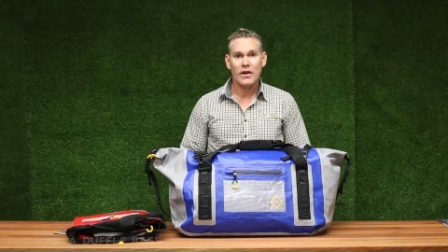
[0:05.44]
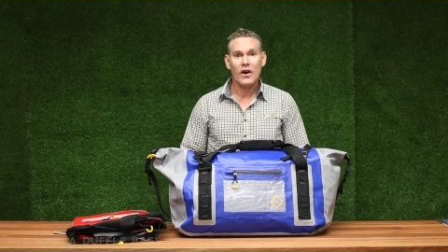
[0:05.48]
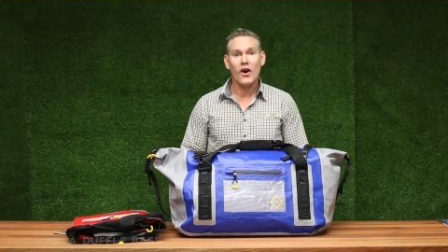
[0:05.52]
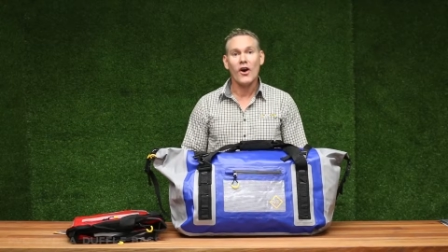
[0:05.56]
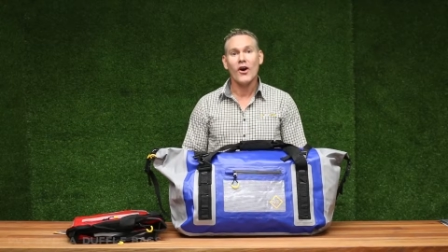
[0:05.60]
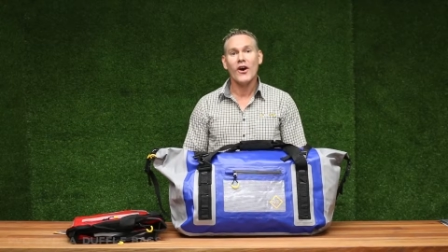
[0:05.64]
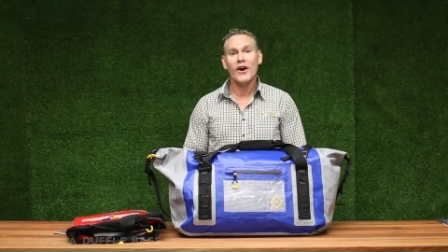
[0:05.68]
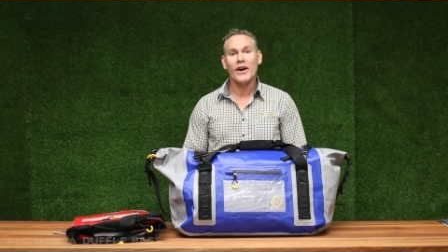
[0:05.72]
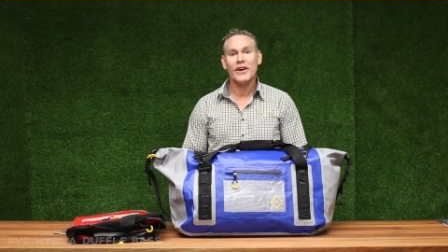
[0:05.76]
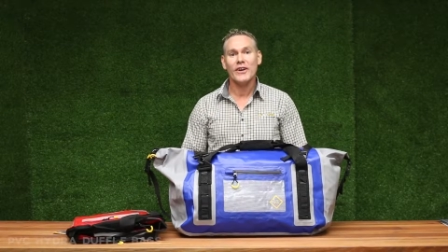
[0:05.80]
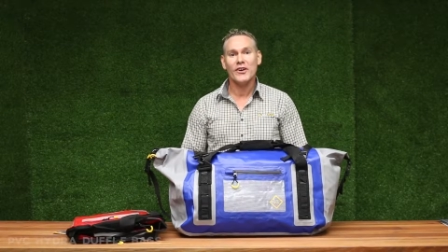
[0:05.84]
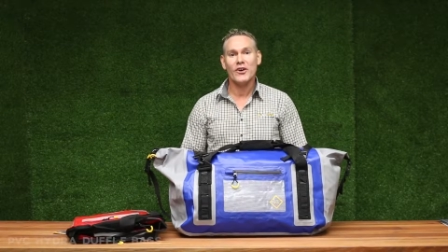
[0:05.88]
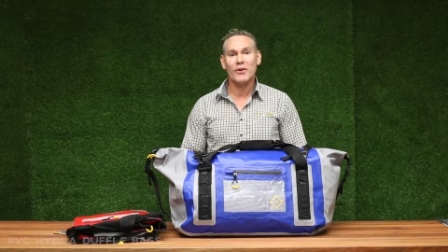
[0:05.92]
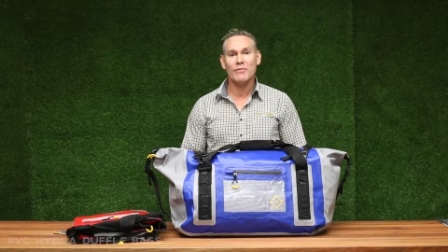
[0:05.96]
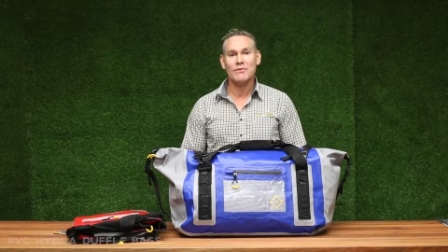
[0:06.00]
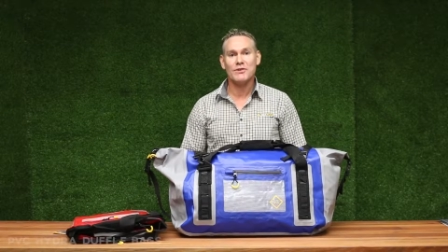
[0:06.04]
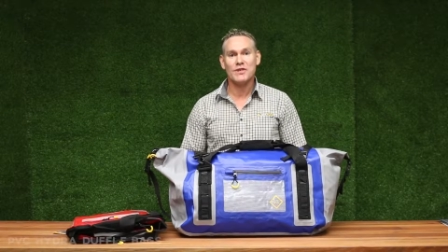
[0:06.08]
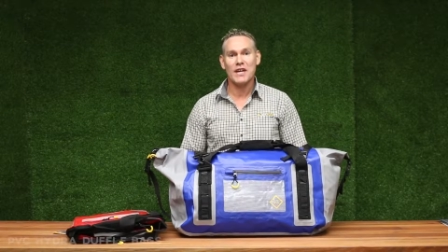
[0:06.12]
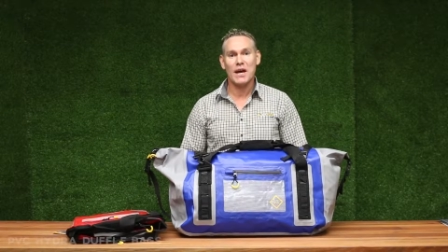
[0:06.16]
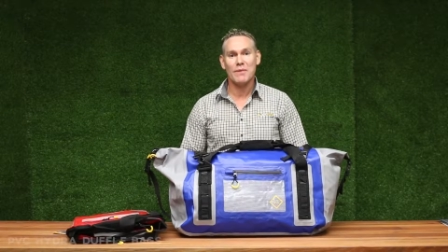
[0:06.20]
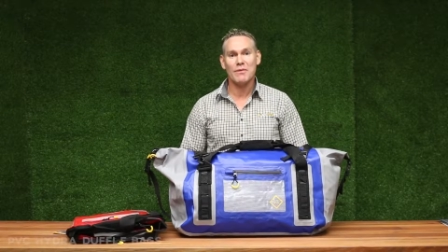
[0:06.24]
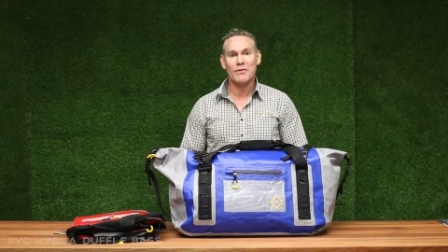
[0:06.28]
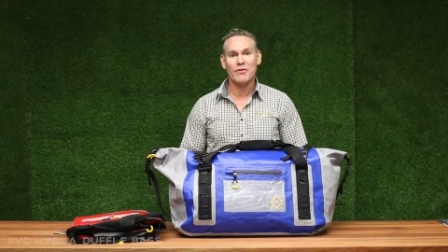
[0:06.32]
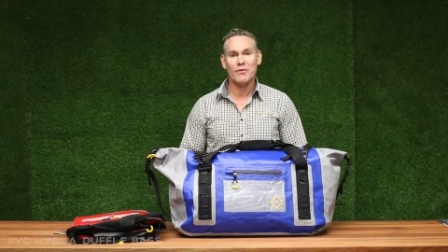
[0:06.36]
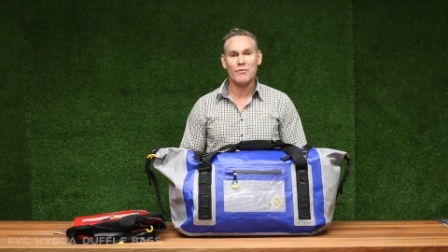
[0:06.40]
Hi, I'm
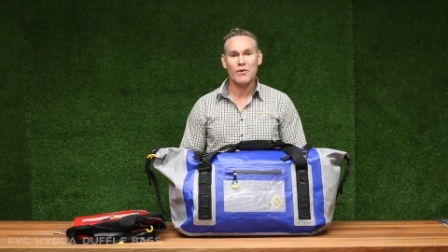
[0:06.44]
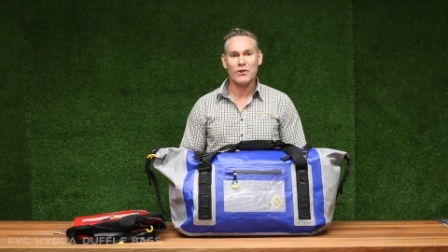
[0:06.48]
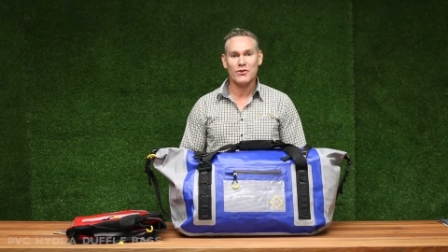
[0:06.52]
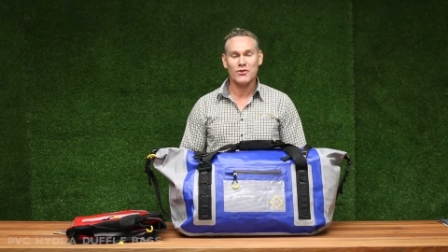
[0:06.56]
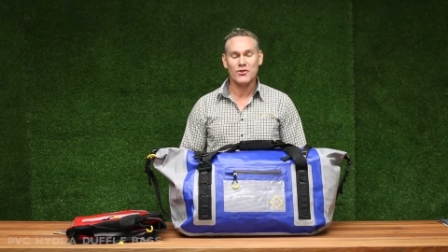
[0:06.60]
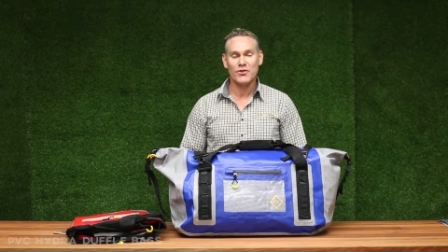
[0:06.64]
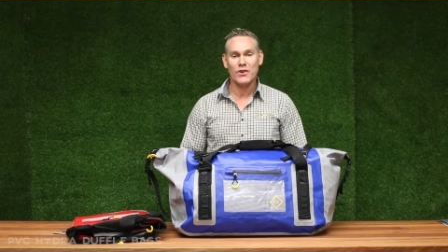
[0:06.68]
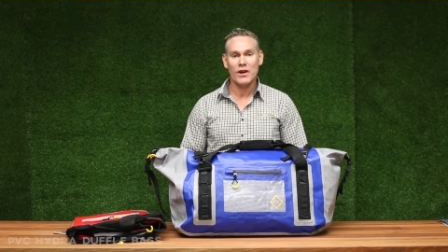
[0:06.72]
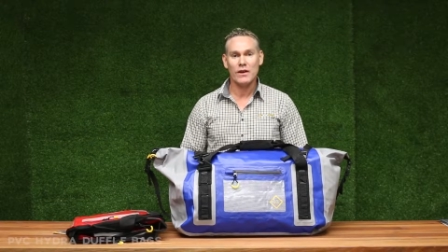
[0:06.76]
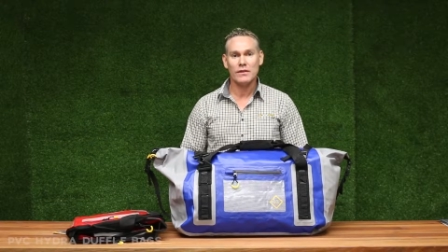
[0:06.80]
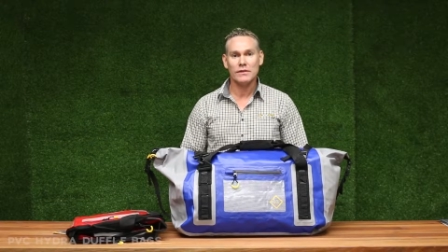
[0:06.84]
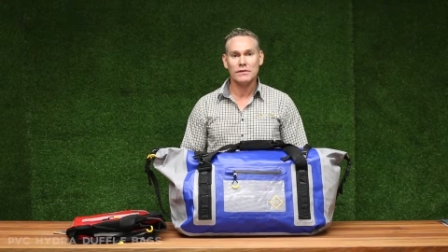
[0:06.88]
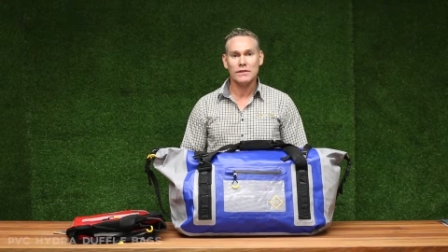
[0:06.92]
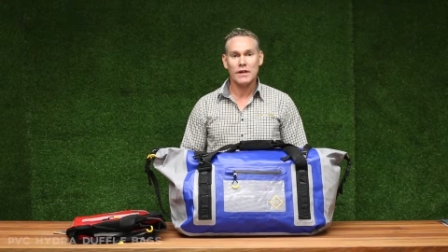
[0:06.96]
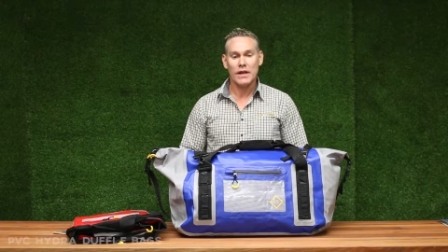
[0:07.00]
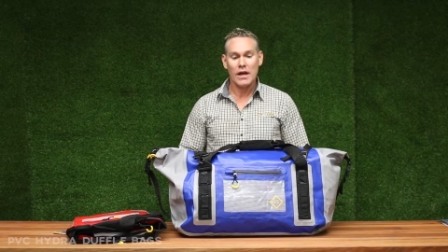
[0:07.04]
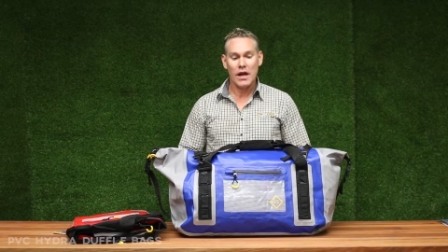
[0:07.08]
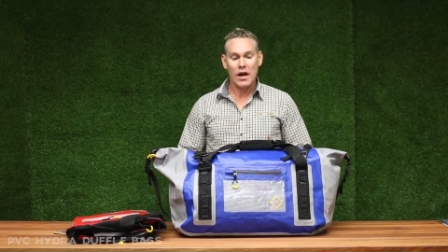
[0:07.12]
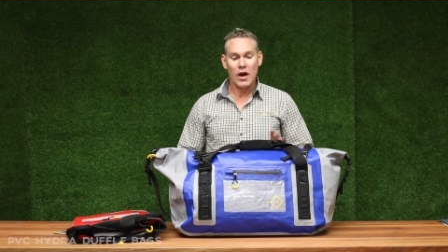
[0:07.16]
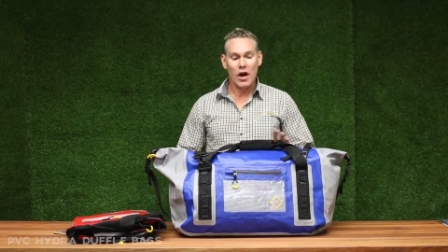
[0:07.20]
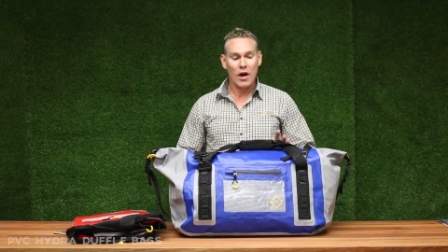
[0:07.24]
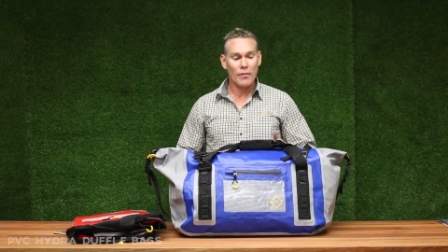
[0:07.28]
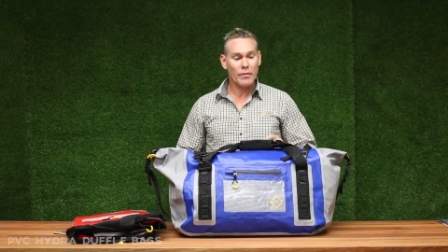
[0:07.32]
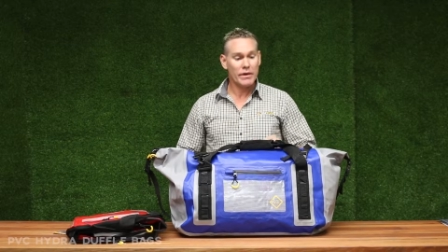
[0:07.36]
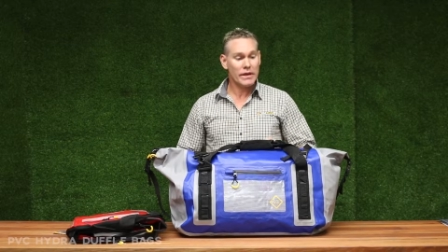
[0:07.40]
Jamie from OZtrail.
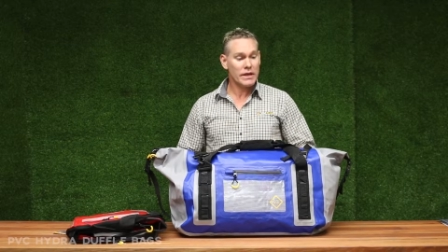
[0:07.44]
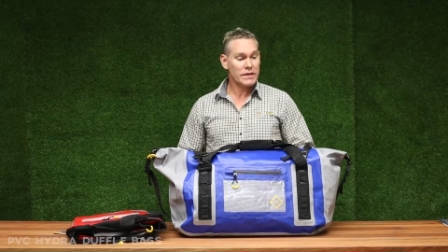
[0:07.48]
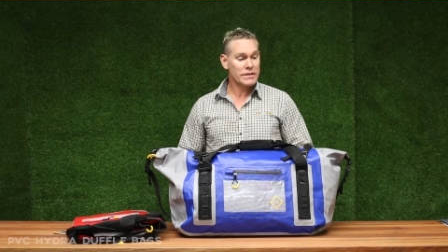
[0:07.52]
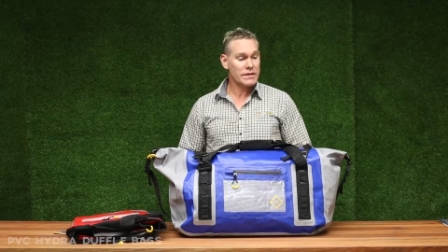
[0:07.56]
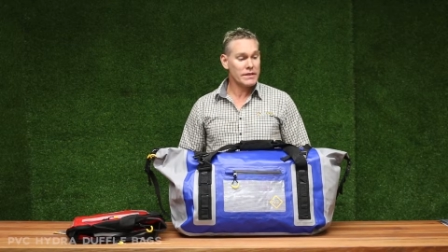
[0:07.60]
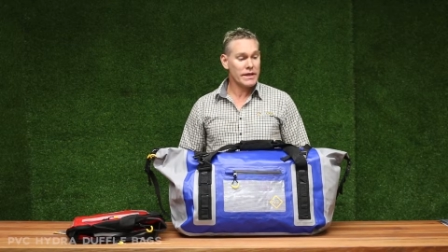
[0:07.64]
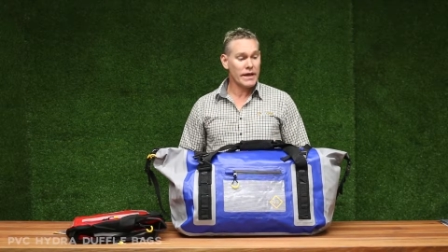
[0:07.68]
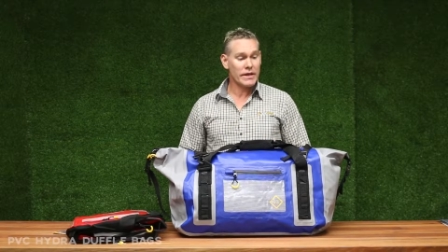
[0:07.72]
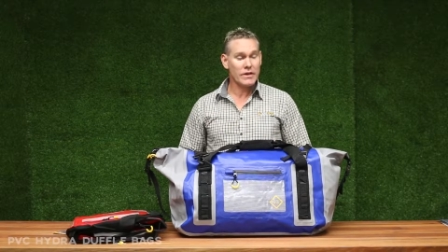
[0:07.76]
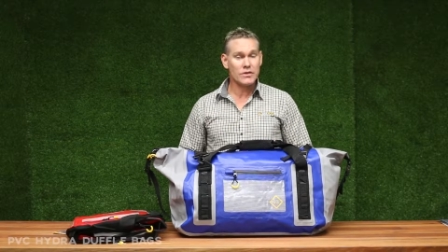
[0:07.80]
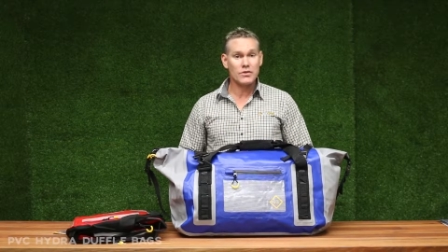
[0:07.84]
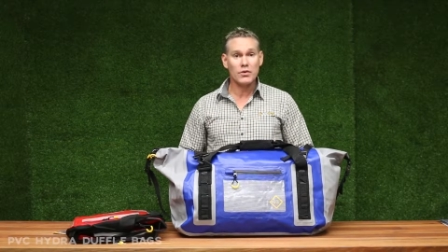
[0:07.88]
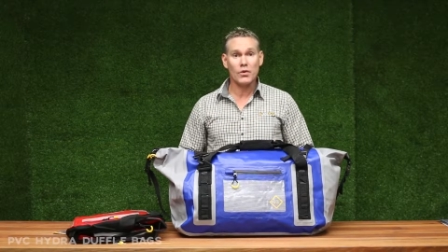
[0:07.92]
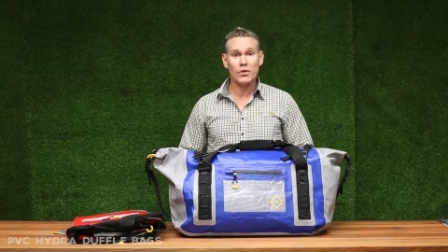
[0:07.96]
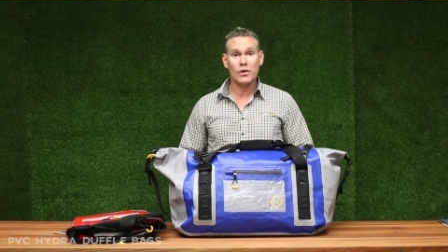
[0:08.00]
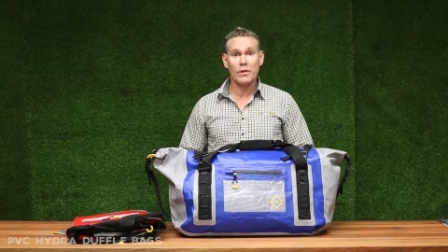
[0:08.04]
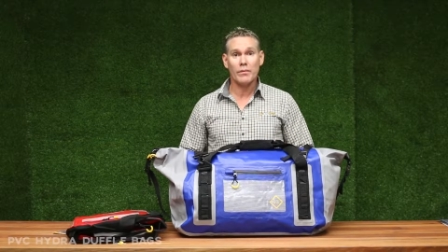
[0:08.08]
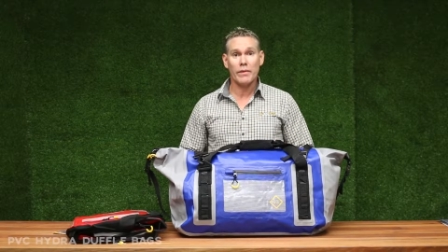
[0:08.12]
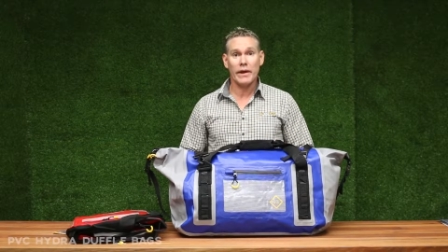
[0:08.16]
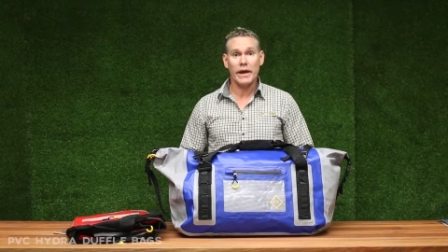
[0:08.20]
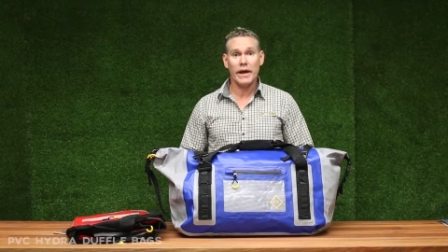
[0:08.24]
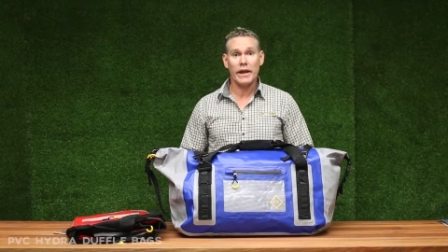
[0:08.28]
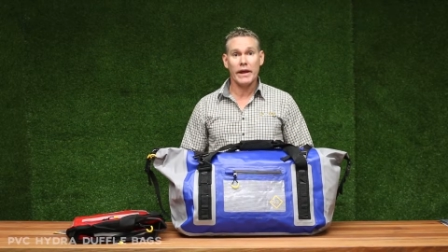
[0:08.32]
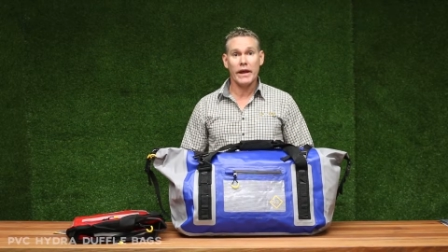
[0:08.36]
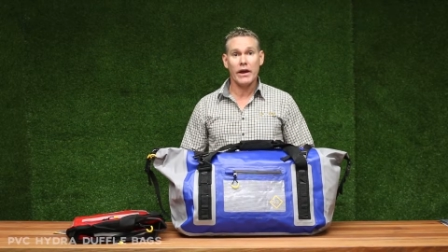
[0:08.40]
I'm here today to talk
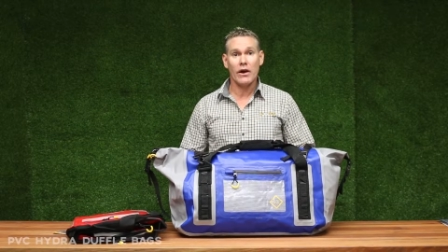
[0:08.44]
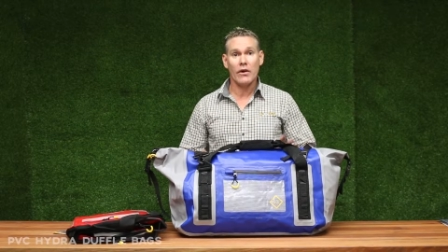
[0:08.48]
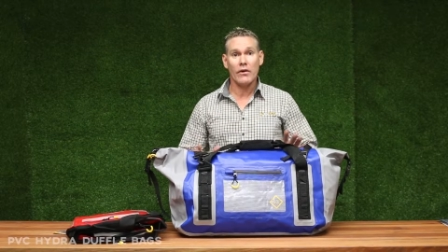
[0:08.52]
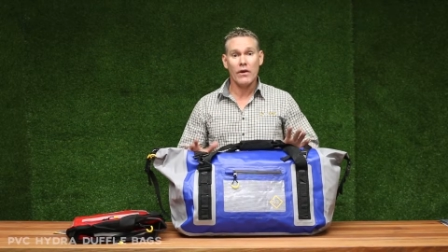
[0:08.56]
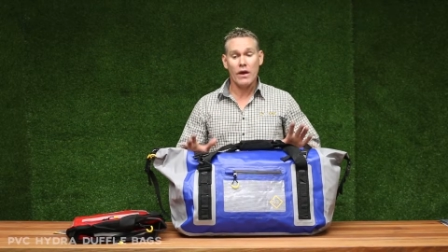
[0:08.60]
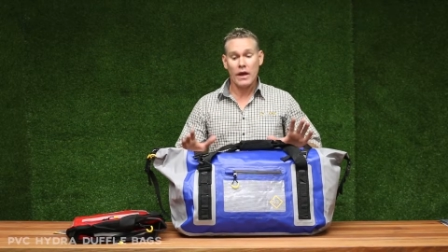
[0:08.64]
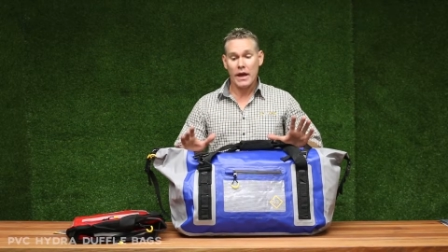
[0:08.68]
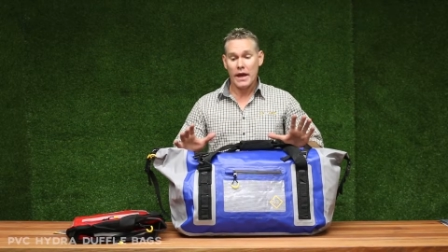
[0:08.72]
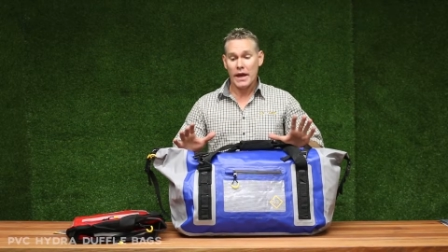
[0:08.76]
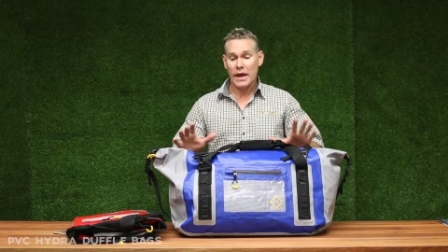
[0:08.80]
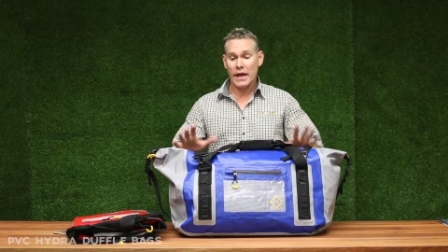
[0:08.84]
about our